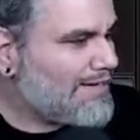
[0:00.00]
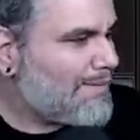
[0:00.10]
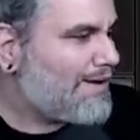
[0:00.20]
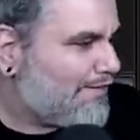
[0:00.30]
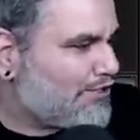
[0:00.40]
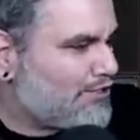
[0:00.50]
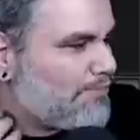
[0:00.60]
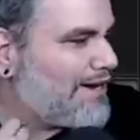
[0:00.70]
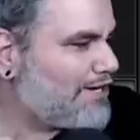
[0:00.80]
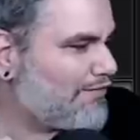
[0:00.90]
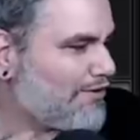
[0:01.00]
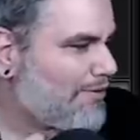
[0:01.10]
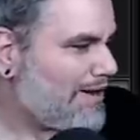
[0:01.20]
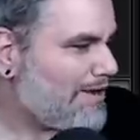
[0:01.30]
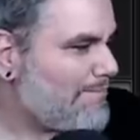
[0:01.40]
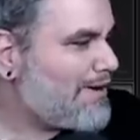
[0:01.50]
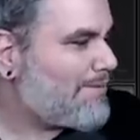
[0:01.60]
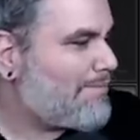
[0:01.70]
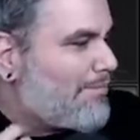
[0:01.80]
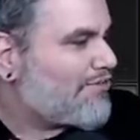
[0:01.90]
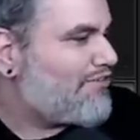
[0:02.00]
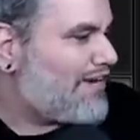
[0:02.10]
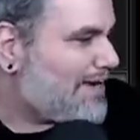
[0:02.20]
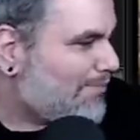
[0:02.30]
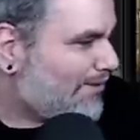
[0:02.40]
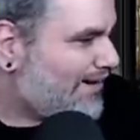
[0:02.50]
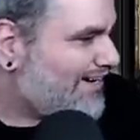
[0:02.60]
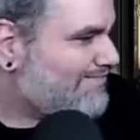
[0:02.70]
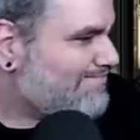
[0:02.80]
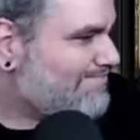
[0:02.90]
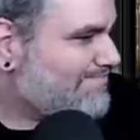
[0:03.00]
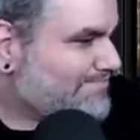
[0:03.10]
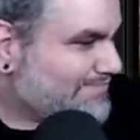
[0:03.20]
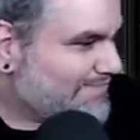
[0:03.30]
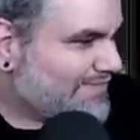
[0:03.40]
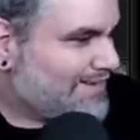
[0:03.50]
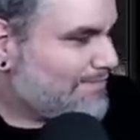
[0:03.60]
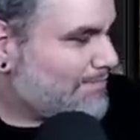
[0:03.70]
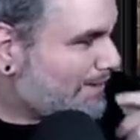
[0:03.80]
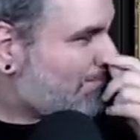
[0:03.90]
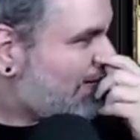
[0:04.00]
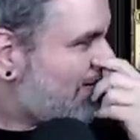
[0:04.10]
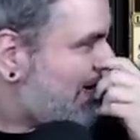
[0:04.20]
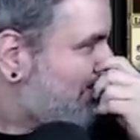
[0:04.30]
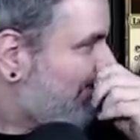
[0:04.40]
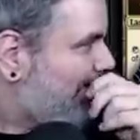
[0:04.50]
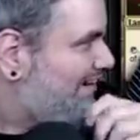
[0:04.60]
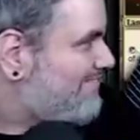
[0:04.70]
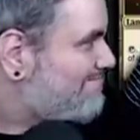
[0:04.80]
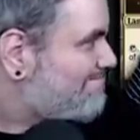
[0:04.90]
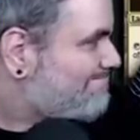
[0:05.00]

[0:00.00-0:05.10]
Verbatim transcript: Yeah, but I figured you might have known what it meant. McBirthday boy. McB day boy.